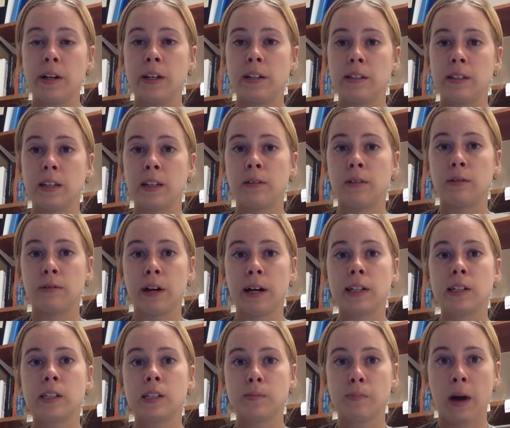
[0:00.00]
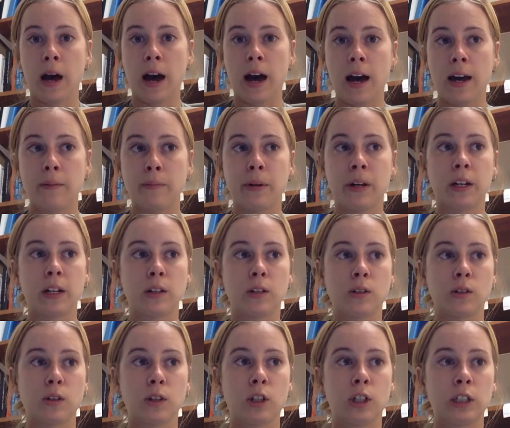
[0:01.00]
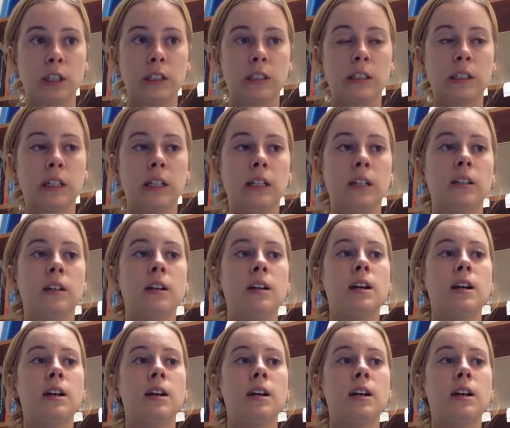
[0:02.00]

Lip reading: is in the right spot, but it is currently